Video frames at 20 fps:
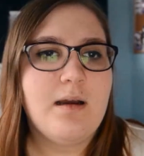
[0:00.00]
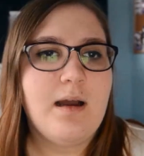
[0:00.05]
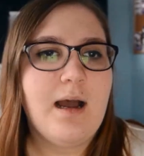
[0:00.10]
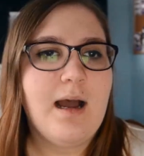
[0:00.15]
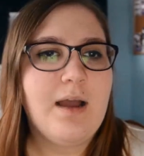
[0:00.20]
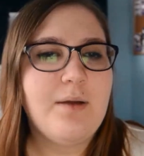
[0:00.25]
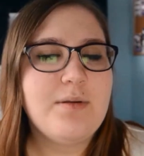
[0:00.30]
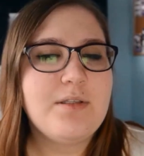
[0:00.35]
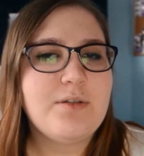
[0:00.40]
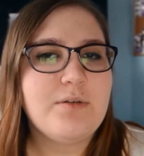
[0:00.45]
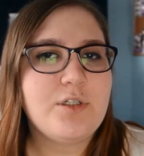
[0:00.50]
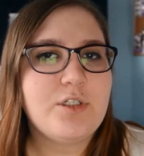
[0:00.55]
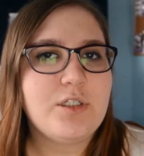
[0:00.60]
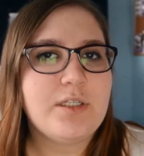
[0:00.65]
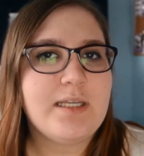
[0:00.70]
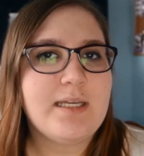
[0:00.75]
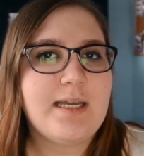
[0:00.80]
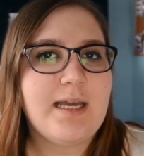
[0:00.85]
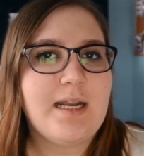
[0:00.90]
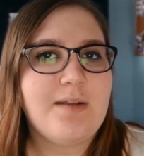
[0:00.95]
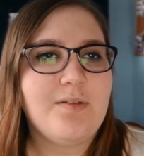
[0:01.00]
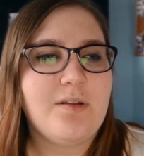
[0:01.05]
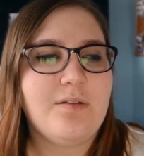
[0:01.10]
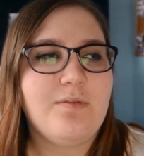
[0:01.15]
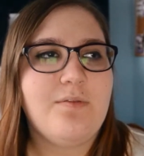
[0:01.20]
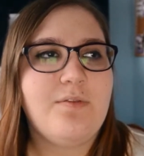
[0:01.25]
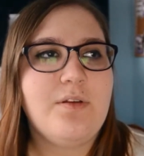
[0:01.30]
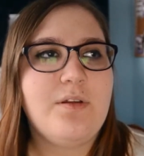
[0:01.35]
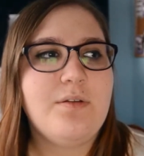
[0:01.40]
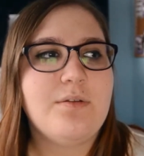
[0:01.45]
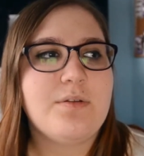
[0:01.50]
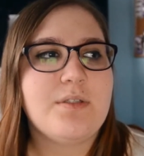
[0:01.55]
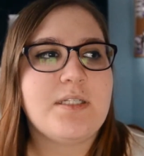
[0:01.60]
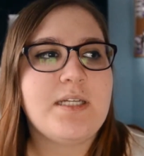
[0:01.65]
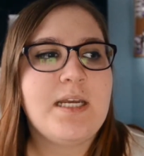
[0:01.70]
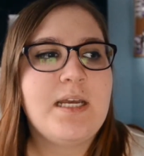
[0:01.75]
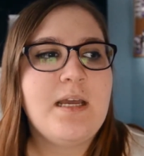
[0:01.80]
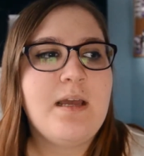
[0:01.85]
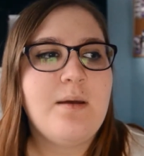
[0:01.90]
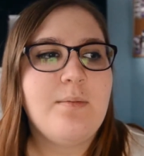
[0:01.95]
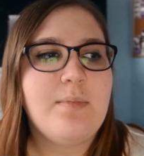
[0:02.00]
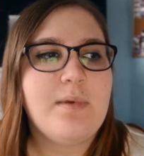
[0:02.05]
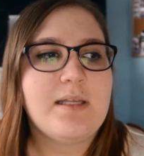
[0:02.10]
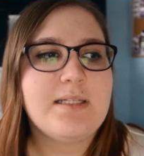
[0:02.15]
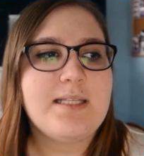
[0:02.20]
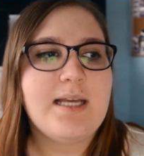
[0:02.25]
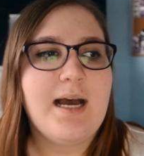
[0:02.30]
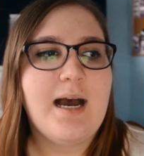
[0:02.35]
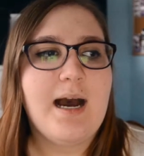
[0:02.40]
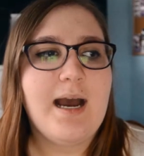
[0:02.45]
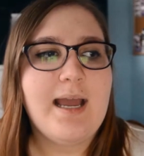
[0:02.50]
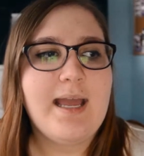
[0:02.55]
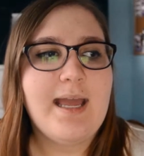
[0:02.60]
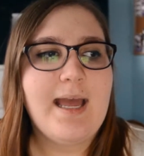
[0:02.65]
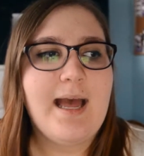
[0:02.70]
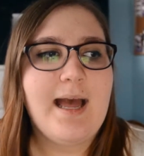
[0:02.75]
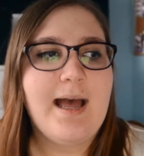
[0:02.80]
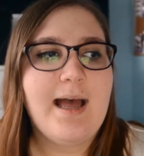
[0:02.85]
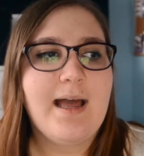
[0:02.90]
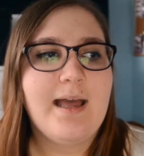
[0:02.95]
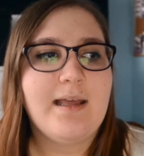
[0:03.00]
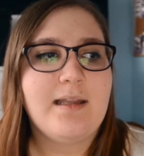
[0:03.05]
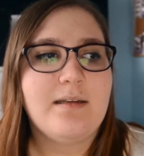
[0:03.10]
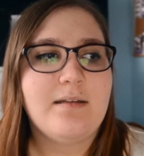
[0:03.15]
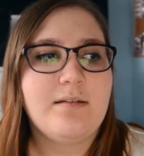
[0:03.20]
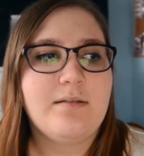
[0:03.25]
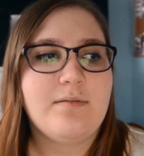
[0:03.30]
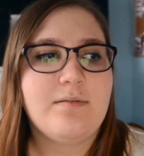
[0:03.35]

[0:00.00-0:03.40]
I was originally kind of confused because I had